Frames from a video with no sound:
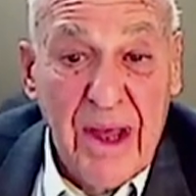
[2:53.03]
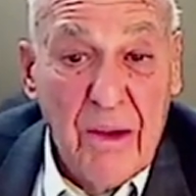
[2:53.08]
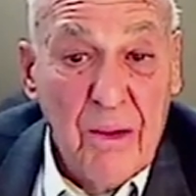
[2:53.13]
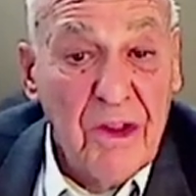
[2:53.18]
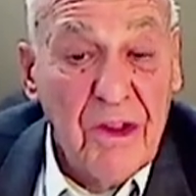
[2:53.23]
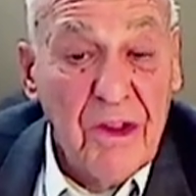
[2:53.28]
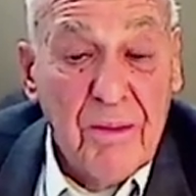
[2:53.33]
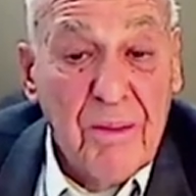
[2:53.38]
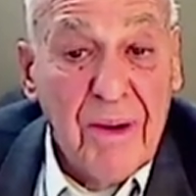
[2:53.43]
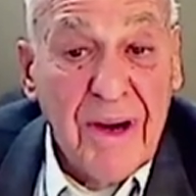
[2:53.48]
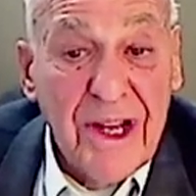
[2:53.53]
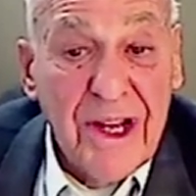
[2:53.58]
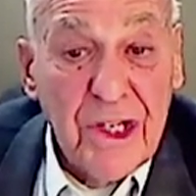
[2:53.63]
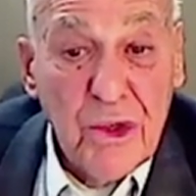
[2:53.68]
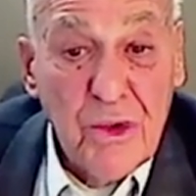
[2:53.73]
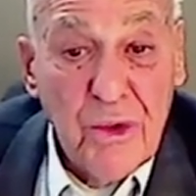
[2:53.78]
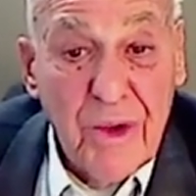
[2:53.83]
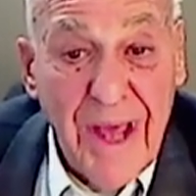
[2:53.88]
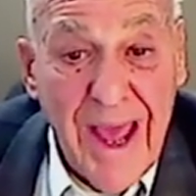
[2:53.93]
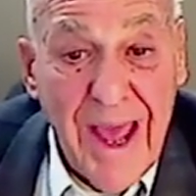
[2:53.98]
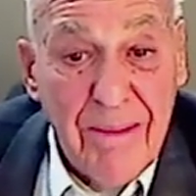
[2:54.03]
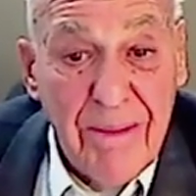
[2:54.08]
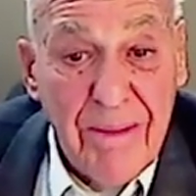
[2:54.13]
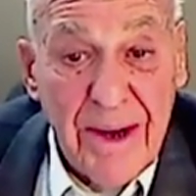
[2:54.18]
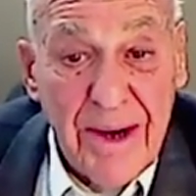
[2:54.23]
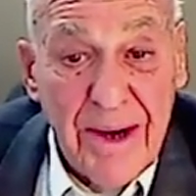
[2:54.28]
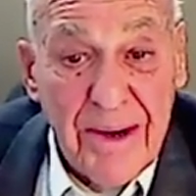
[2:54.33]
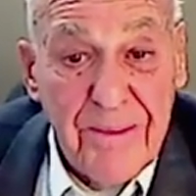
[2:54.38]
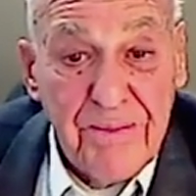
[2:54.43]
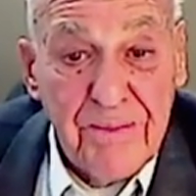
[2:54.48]
Well, the police who came
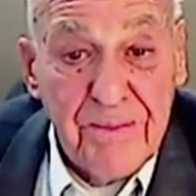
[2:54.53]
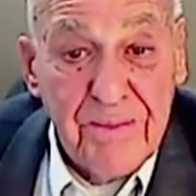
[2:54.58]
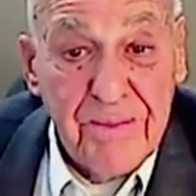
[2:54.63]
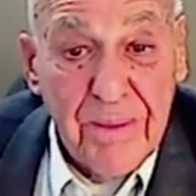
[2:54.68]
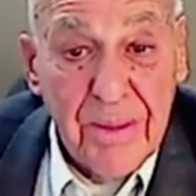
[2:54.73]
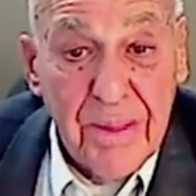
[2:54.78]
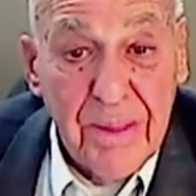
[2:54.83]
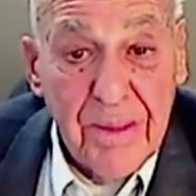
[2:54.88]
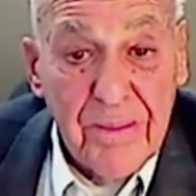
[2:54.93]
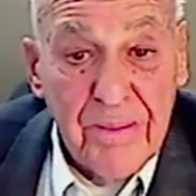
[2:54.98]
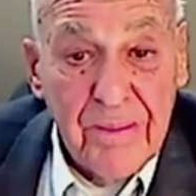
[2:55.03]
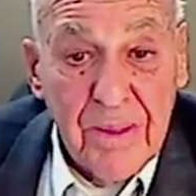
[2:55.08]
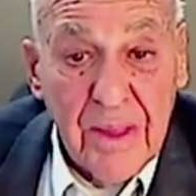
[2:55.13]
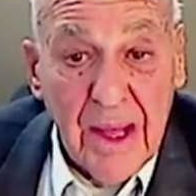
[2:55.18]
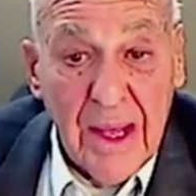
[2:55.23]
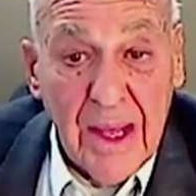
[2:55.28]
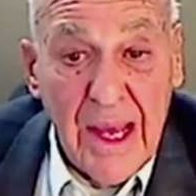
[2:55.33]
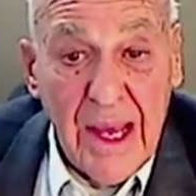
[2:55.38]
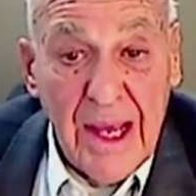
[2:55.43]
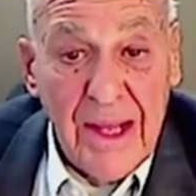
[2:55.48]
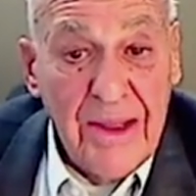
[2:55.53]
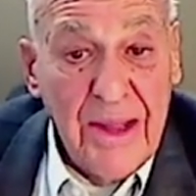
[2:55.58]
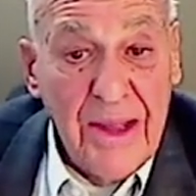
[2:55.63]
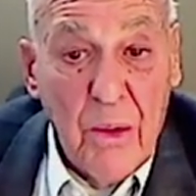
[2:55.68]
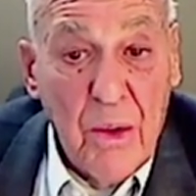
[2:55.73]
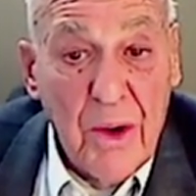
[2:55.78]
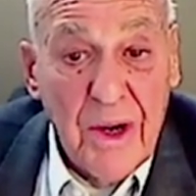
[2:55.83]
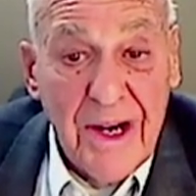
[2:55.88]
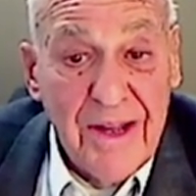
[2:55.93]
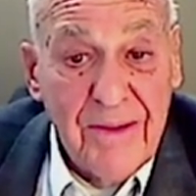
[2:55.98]
there, and they
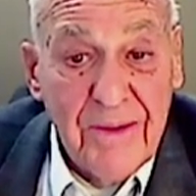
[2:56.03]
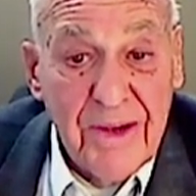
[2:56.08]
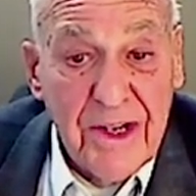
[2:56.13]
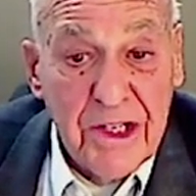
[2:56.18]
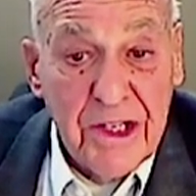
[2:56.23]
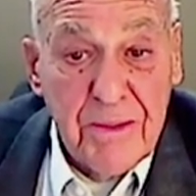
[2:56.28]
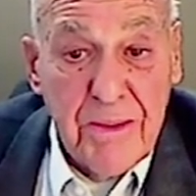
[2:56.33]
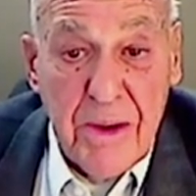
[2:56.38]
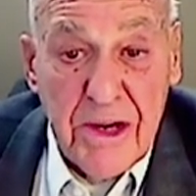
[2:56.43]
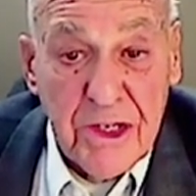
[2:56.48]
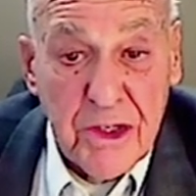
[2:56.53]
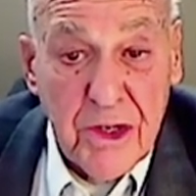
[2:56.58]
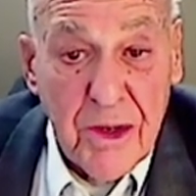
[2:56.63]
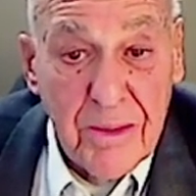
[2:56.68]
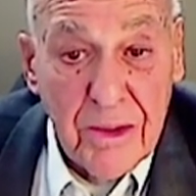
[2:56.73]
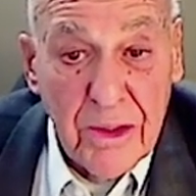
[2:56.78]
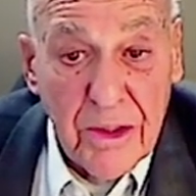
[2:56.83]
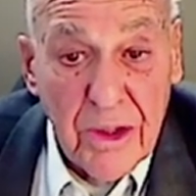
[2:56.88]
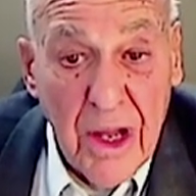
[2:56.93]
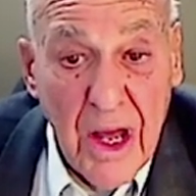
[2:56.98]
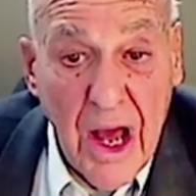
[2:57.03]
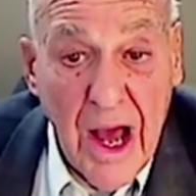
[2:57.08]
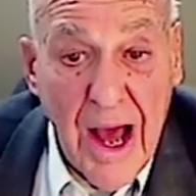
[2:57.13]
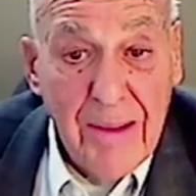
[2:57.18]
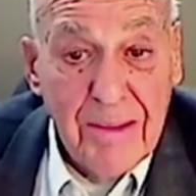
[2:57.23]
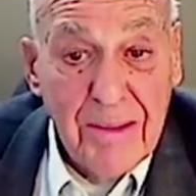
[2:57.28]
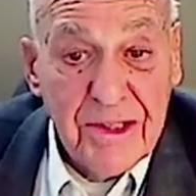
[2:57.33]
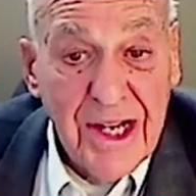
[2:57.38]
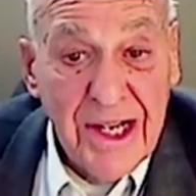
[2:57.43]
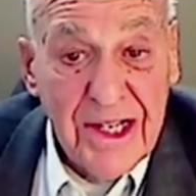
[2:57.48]
weren't even experienced criminal
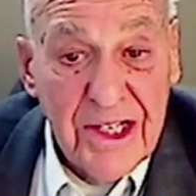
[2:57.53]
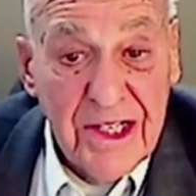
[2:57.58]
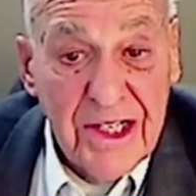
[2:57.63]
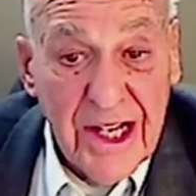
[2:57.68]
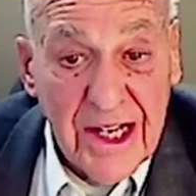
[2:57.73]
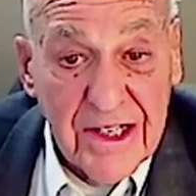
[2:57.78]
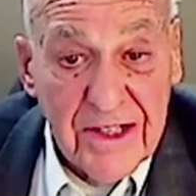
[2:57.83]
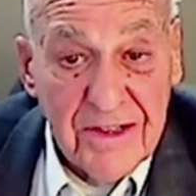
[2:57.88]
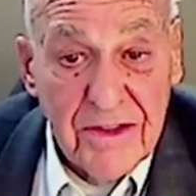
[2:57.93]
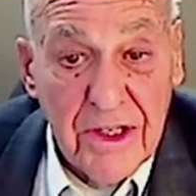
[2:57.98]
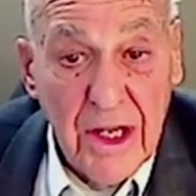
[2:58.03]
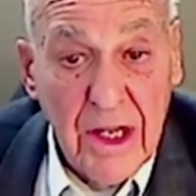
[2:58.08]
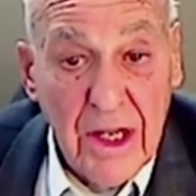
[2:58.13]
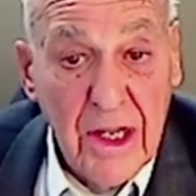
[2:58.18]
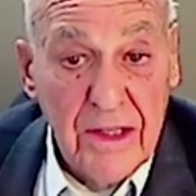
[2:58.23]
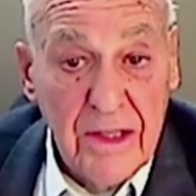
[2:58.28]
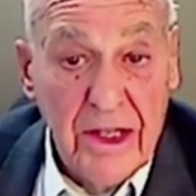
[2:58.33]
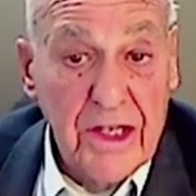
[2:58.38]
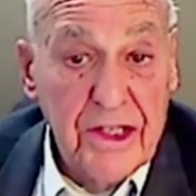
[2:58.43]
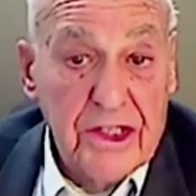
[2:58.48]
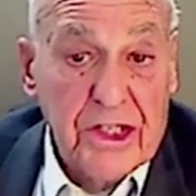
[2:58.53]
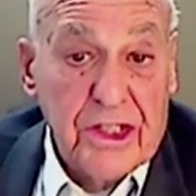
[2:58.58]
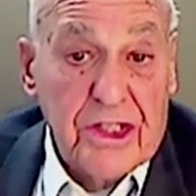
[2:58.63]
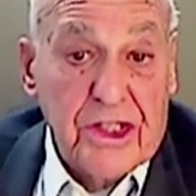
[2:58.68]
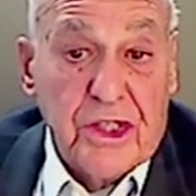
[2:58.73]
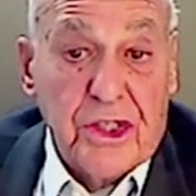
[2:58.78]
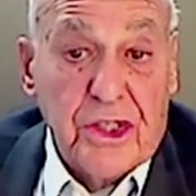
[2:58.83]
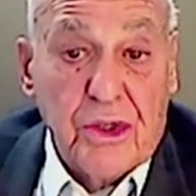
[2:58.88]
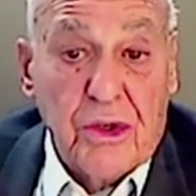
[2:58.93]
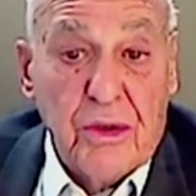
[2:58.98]
homicide detectives, they just
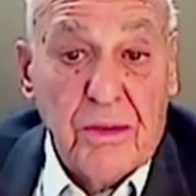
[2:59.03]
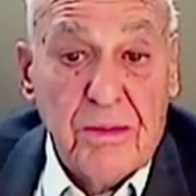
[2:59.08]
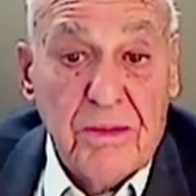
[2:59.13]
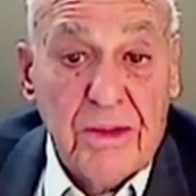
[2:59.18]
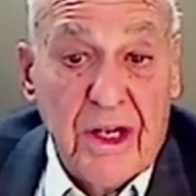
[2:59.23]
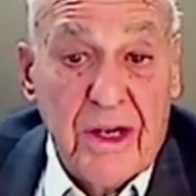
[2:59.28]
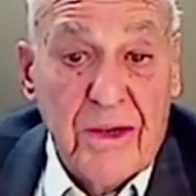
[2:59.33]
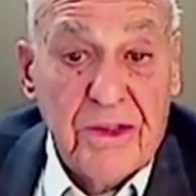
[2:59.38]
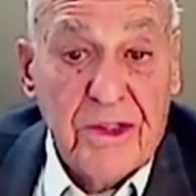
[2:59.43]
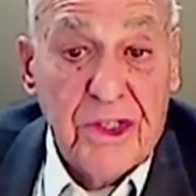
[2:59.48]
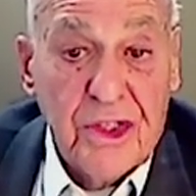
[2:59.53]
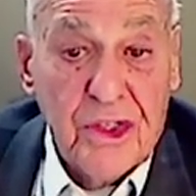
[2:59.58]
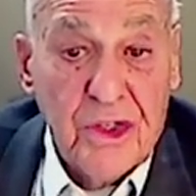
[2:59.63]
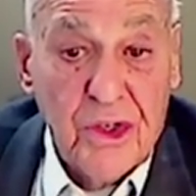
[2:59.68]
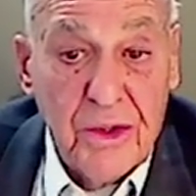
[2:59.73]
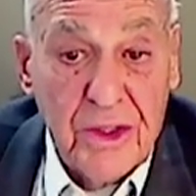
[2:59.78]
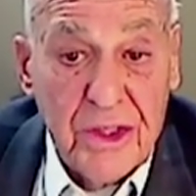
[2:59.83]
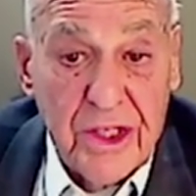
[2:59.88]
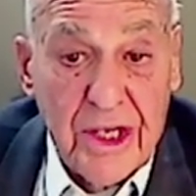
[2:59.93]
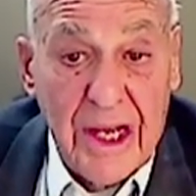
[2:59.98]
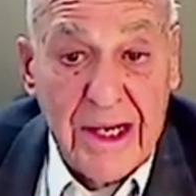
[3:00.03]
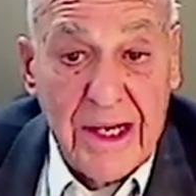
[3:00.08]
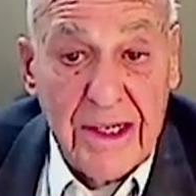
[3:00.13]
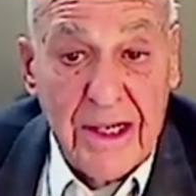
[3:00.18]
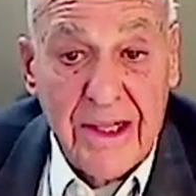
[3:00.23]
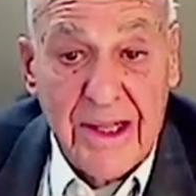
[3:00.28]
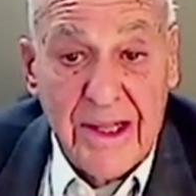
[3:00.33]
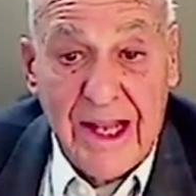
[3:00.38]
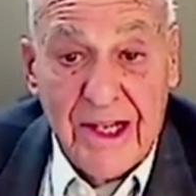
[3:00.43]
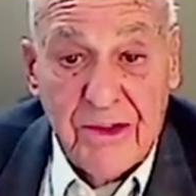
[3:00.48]
assumed that it was a suicide.
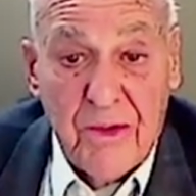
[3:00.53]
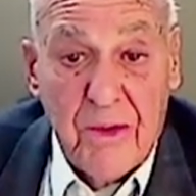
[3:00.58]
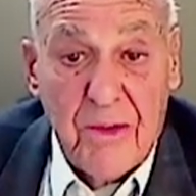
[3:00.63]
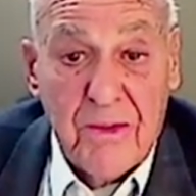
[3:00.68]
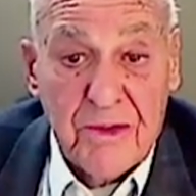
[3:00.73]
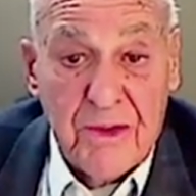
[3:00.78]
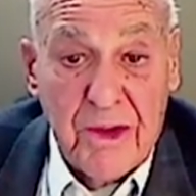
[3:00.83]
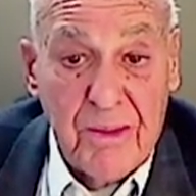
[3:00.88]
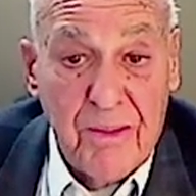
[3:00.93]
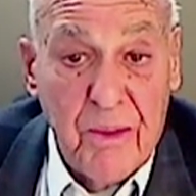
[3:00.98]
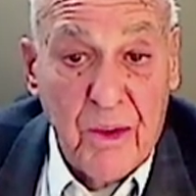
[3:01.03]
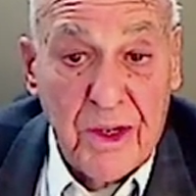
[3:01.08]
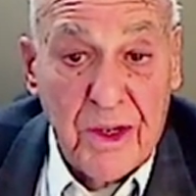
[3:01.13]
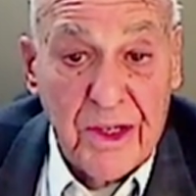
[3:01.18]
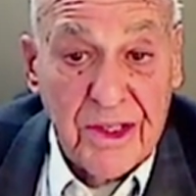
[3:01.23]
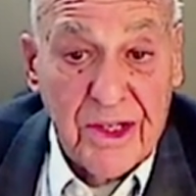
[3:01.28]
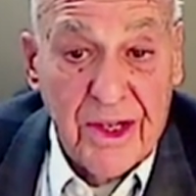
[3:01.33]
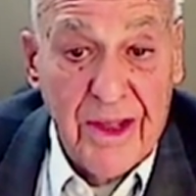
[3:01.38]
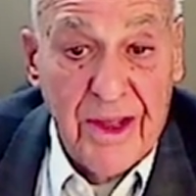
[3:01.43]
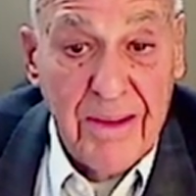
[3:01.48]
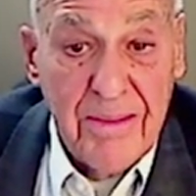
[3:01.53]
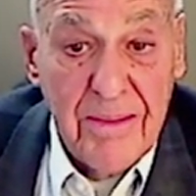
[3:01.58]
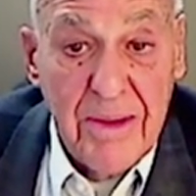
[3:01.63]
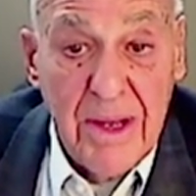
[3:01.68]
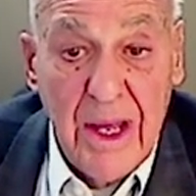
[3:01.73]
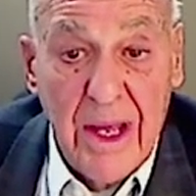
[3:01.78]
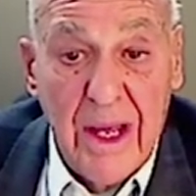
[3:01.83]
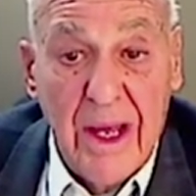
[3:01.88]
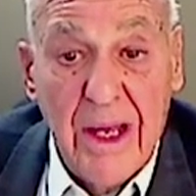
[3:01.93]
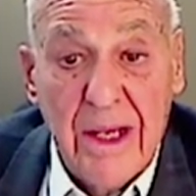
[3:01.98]
That's what was reported to them,
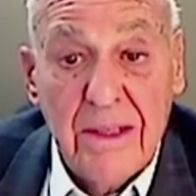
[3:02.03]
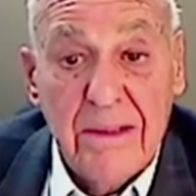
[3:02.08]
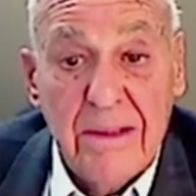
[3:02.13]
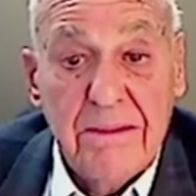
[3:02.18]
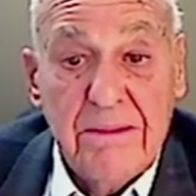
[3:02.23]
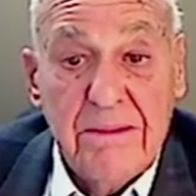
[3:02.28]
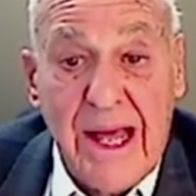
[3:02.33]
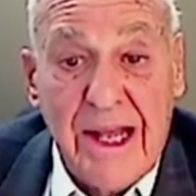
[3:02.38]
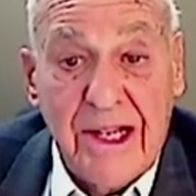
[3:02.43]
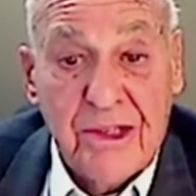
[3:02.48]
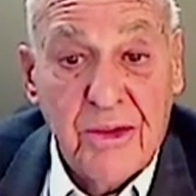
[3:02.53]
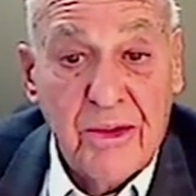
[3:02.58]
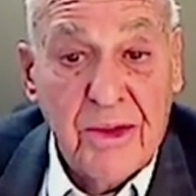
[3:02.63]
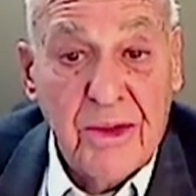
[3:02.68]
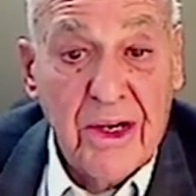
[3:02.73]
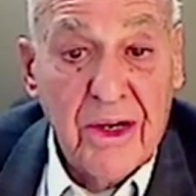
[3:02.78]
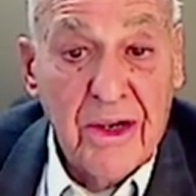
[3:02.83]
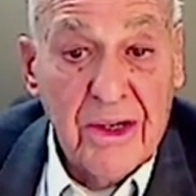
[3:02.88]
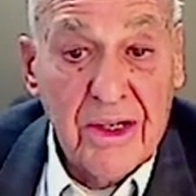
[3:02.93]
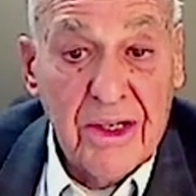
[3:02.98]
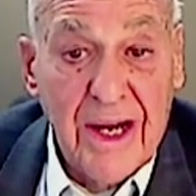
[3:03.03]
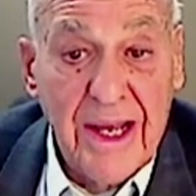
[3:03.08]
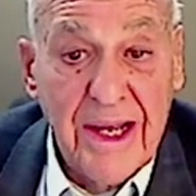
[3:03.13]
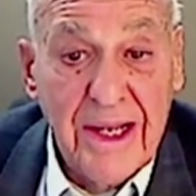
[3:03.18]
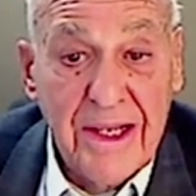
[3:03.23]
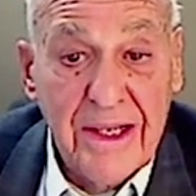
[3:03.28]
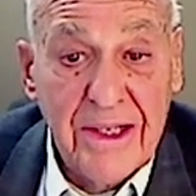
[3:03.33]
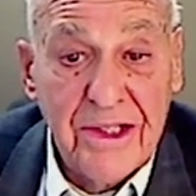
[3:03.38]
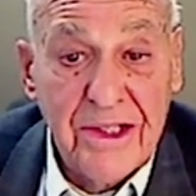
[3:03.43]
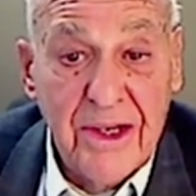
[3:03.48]
and that's what it looked
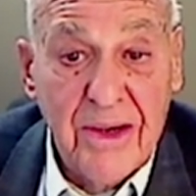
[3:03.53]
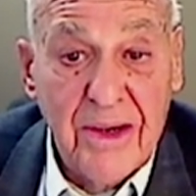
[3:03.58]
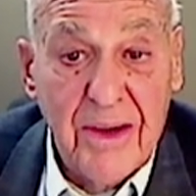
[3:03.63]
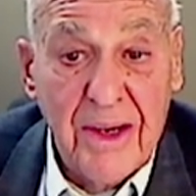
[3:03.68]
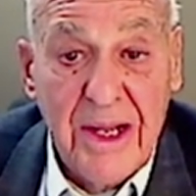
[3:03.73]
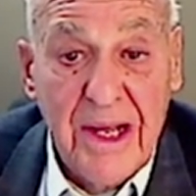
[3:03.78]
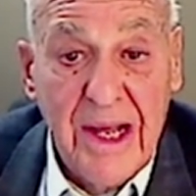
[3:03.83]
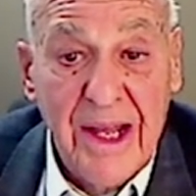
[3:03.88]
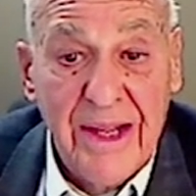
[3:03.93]
like, and so on.